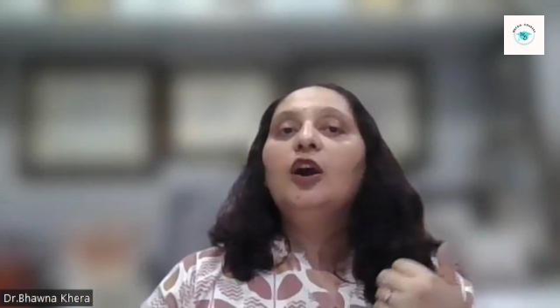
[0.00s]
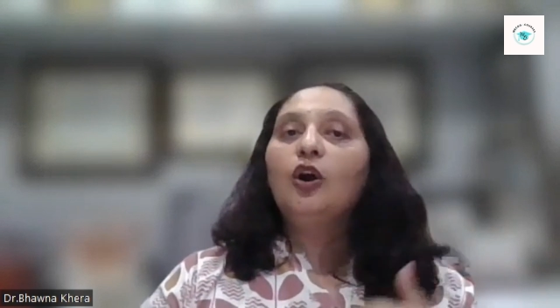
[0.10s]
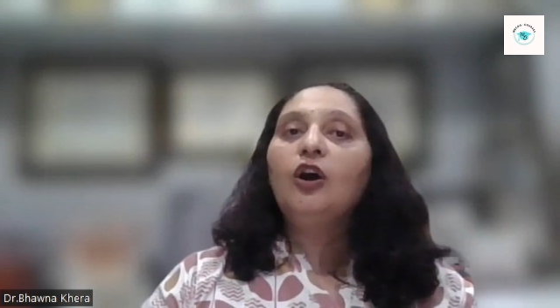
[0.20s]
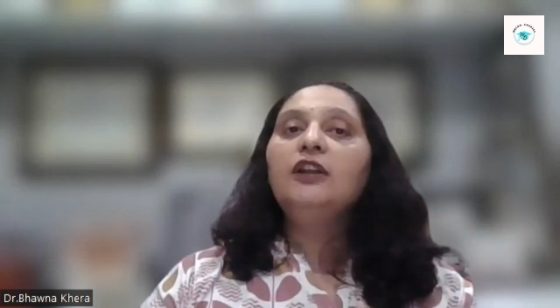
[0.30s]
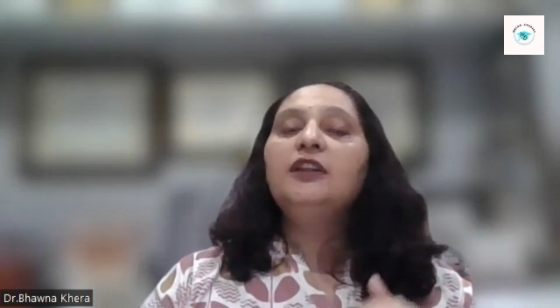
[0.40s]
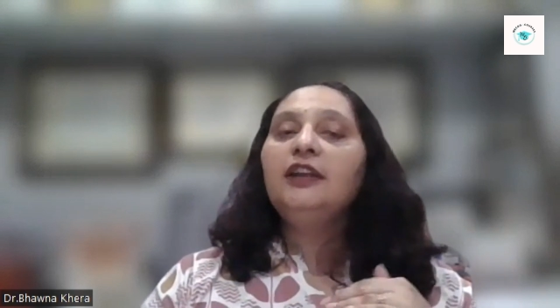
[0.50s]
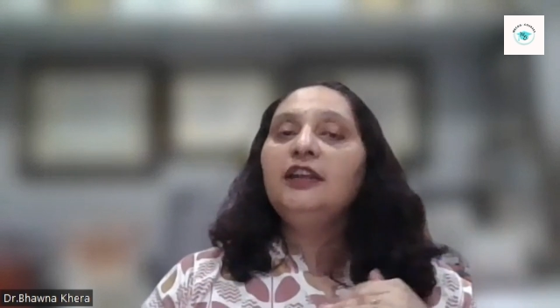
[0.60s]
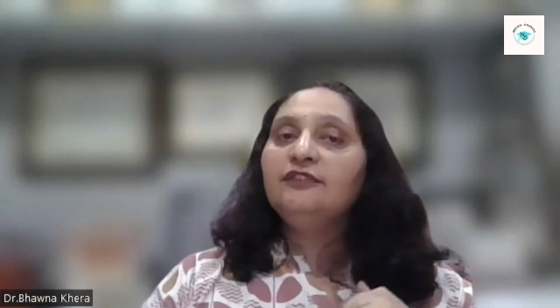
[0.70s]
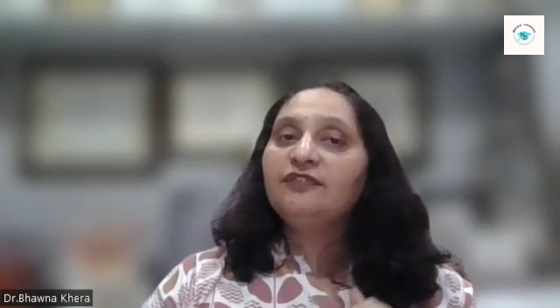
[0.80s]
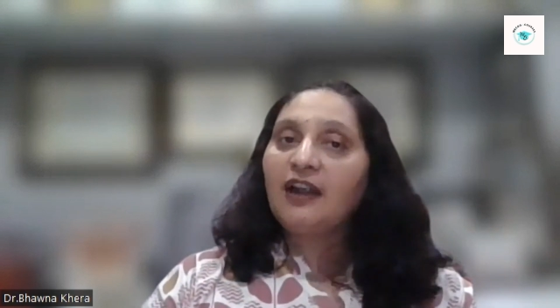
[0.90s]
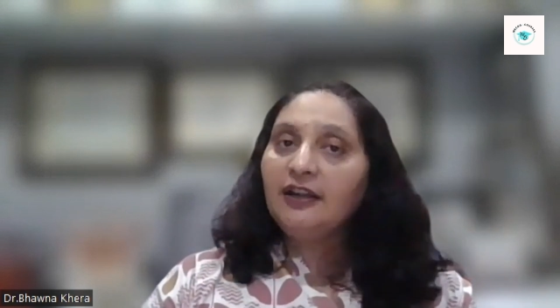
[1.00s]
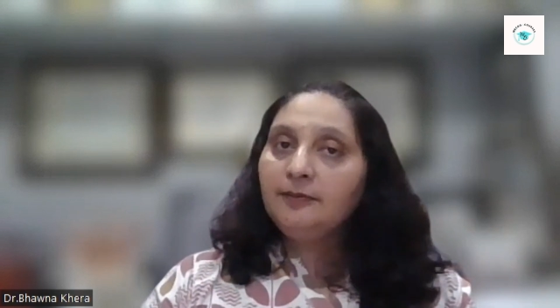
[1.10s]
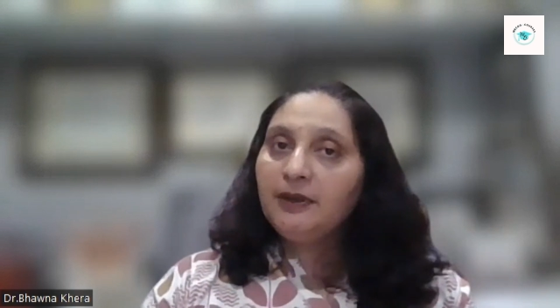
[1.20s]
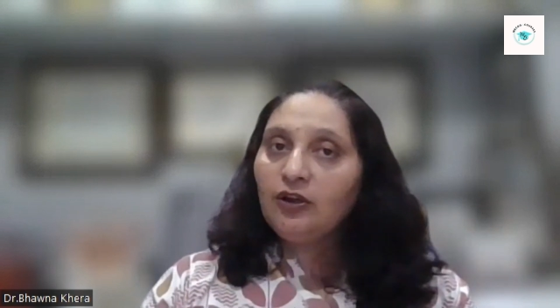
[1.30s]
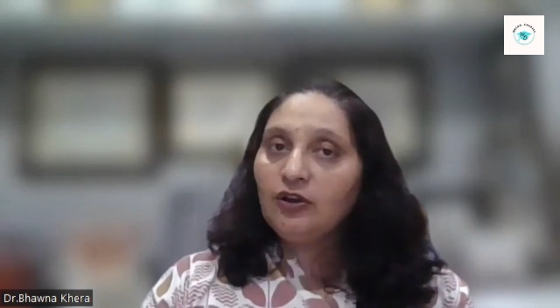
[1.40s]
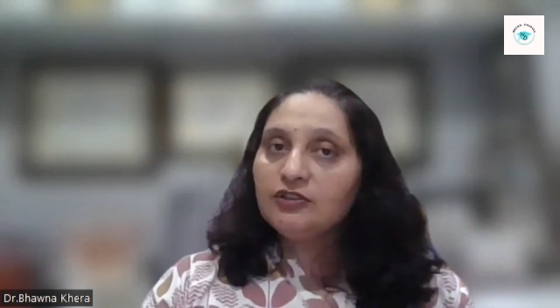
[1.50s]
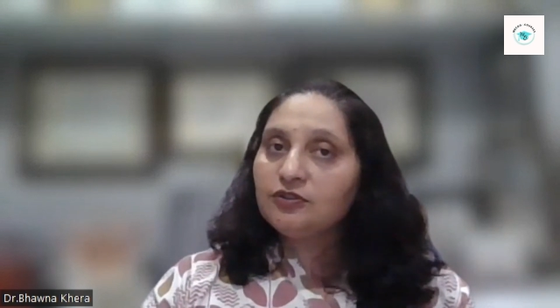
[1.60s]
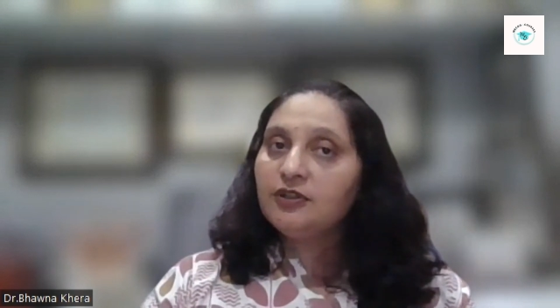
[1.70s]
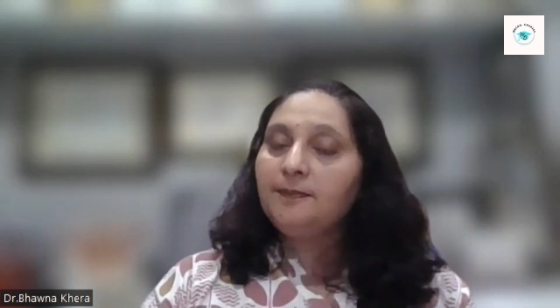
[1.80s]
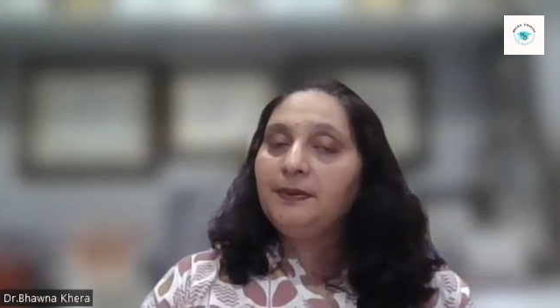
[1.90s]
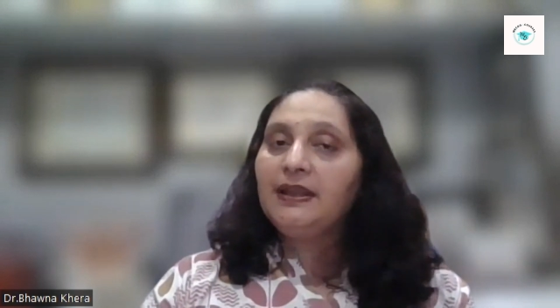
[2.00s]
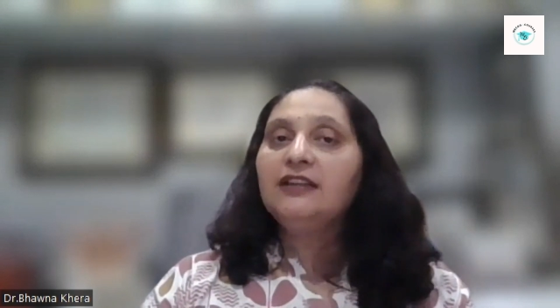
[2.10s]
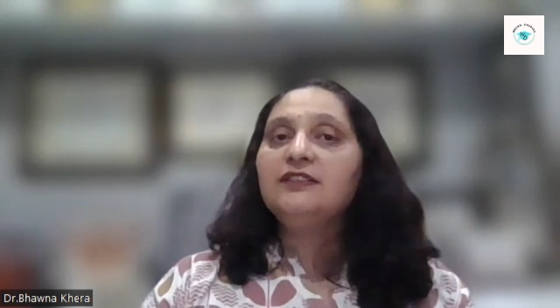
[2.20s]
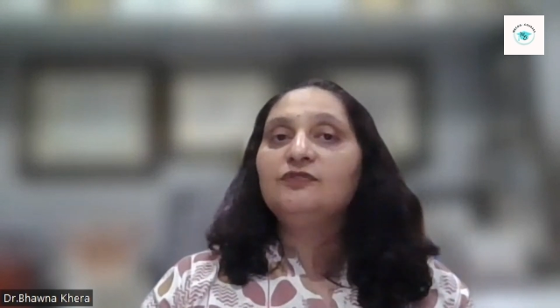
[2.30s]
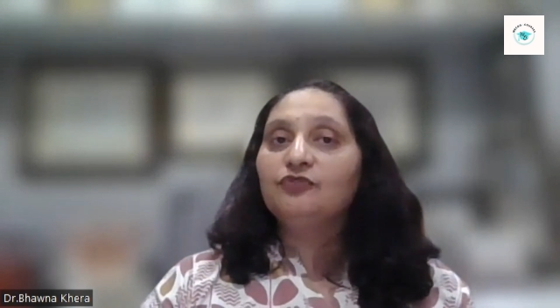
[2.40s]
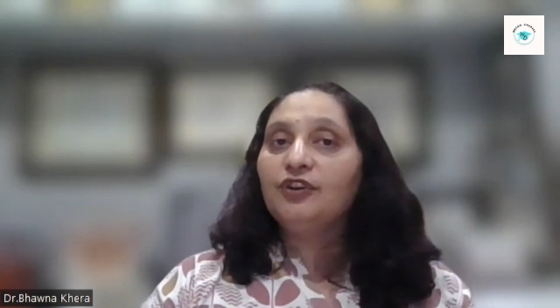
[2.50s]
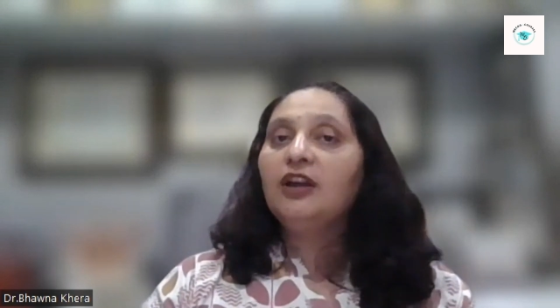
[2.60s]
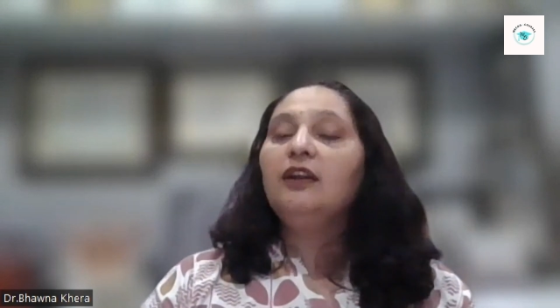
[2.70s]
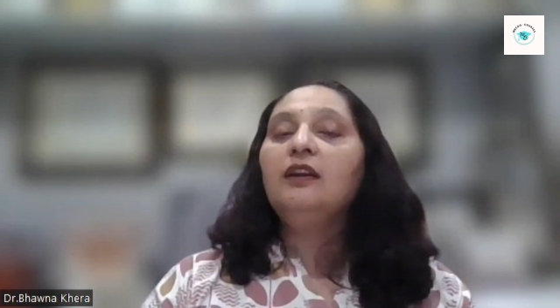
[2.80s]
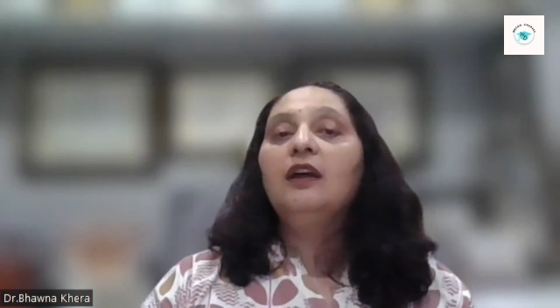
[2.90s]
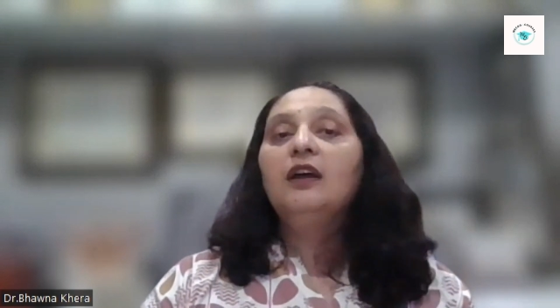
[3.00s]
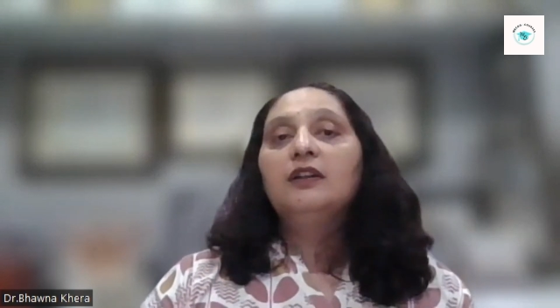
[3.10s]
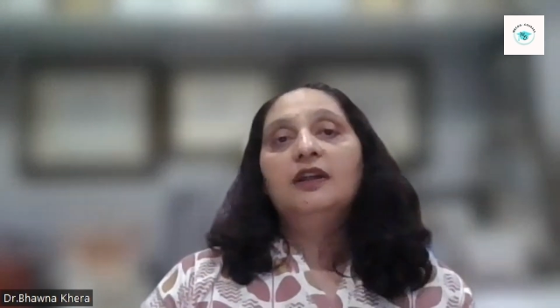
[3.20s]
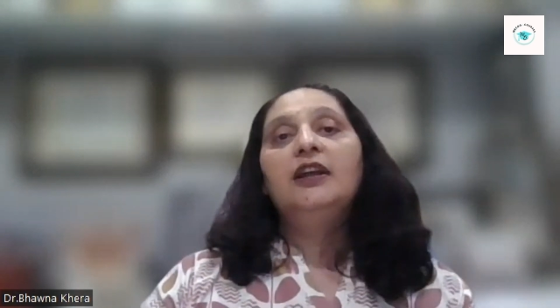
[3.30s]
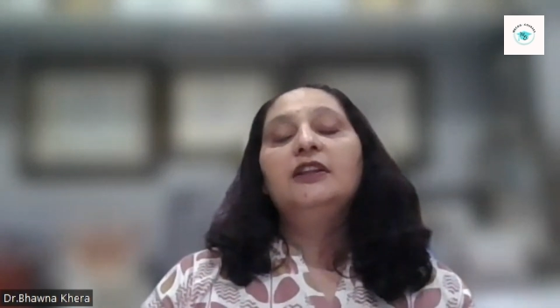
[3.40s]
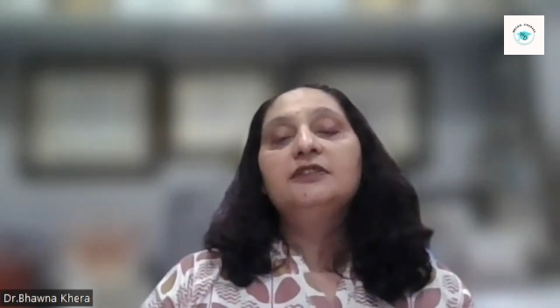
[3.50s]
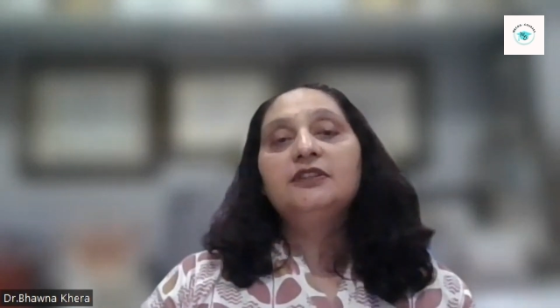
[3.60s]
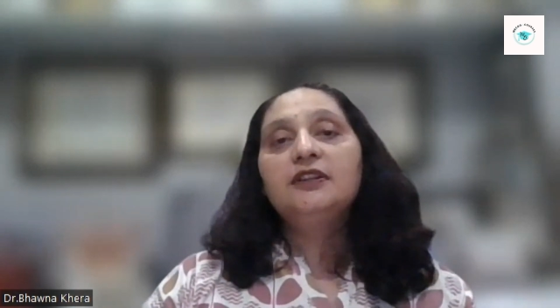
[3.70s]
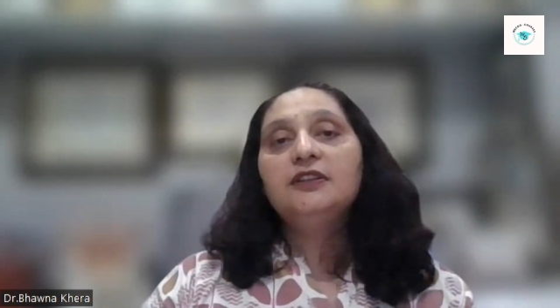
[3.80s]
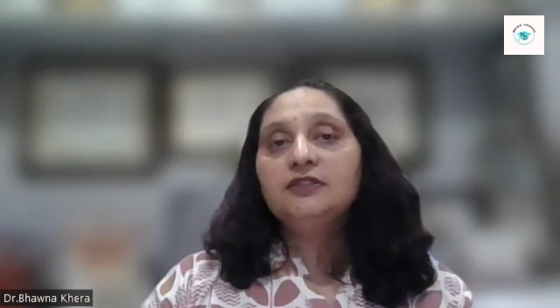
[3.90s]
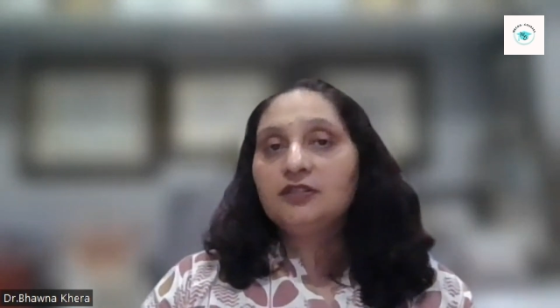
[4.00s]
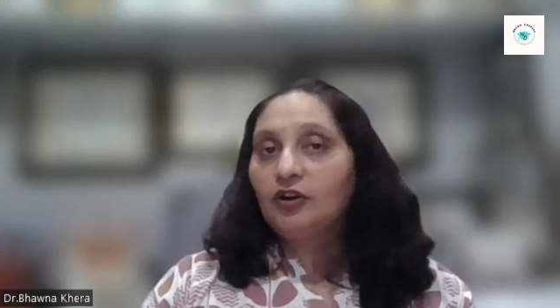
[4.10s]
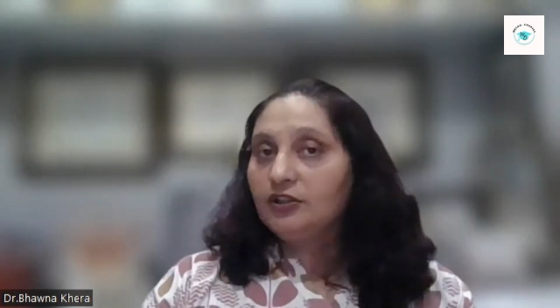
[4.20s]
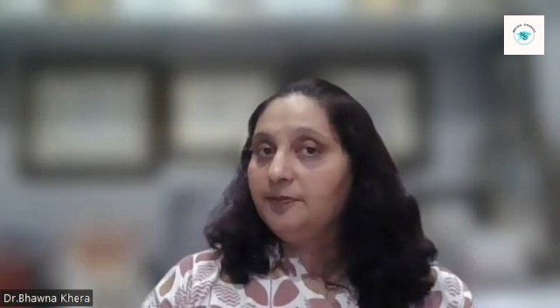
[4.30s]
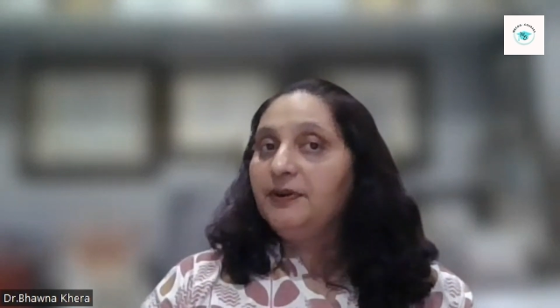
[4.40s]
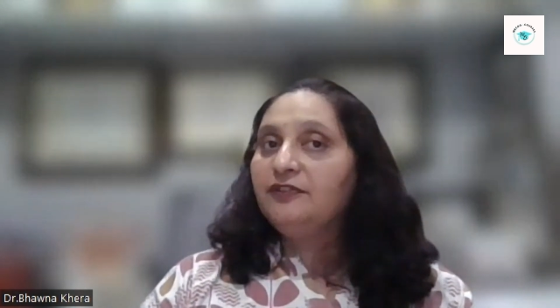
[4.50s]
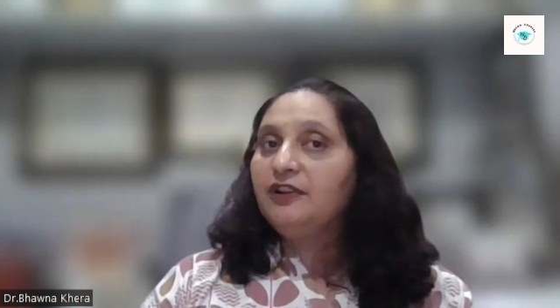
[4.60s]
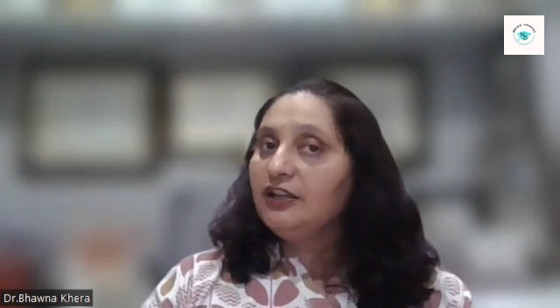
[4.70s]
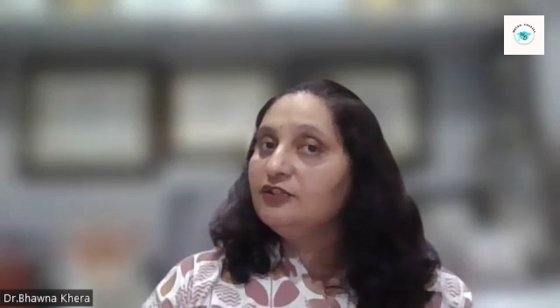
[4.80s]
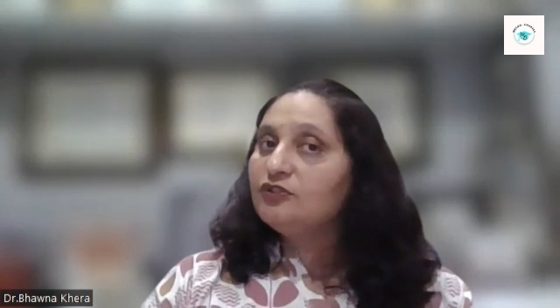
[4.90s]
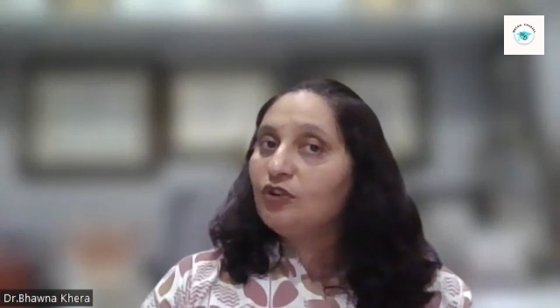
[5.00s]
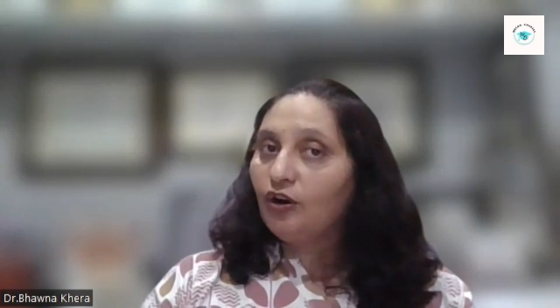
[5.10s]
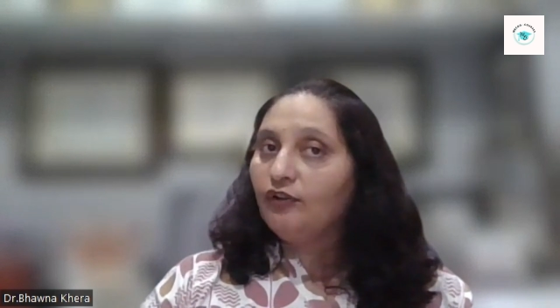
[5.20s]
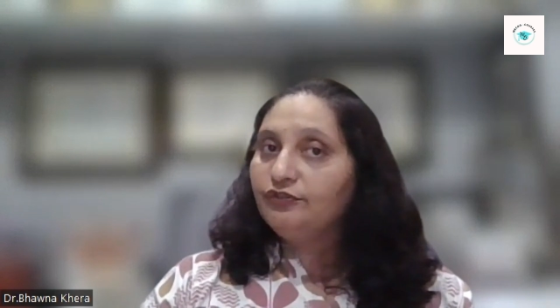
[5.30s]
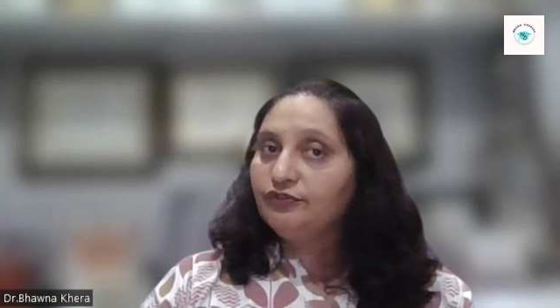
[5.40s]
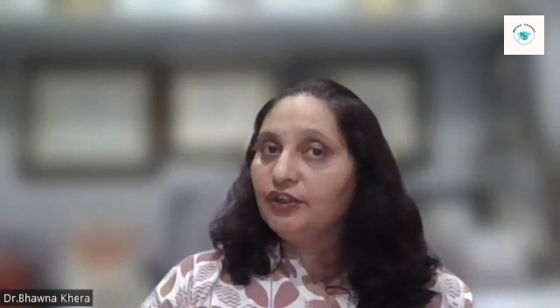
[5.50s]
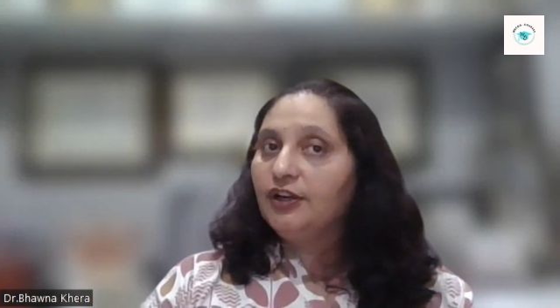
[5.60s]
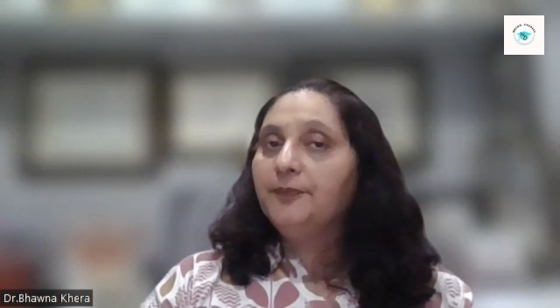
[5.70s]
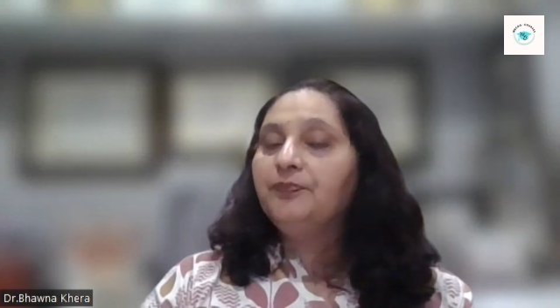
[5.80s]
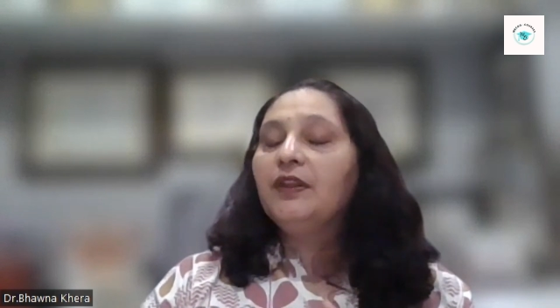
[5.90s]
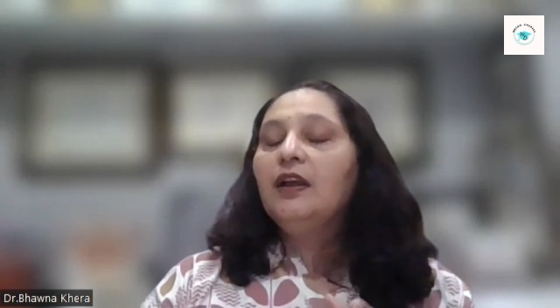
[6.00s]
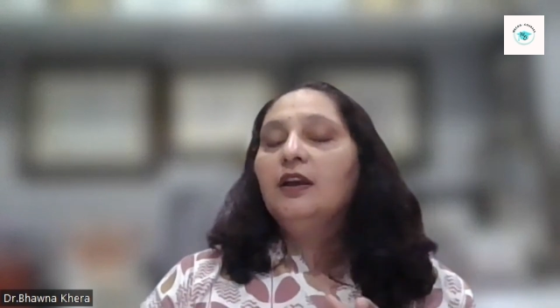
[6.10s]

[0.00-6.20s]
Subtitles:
or the infant belongs to the place where the incidence or the prevalence of the